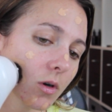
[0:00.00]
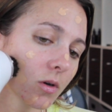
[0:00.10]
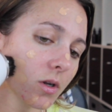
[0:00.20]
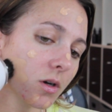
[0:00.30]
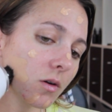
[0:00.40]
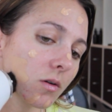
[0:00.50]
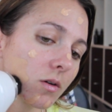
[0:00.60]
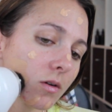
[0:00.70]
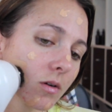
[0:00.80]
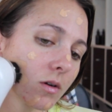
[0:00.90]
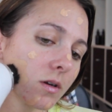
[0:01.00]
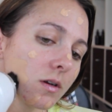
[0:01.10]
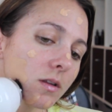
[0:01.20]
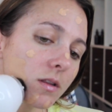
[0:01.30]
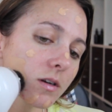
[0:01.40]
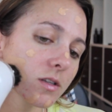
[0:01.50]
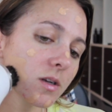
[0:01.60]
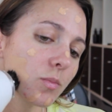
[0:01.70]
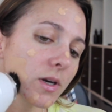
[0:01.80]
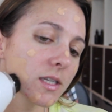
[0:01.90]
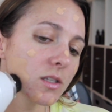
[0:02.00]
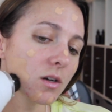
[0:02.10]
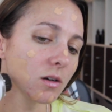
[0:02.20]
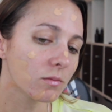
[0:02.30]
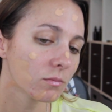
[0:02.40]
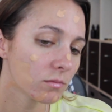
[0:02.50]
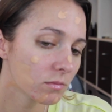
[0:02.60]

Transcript: Oh no, there's a bristle.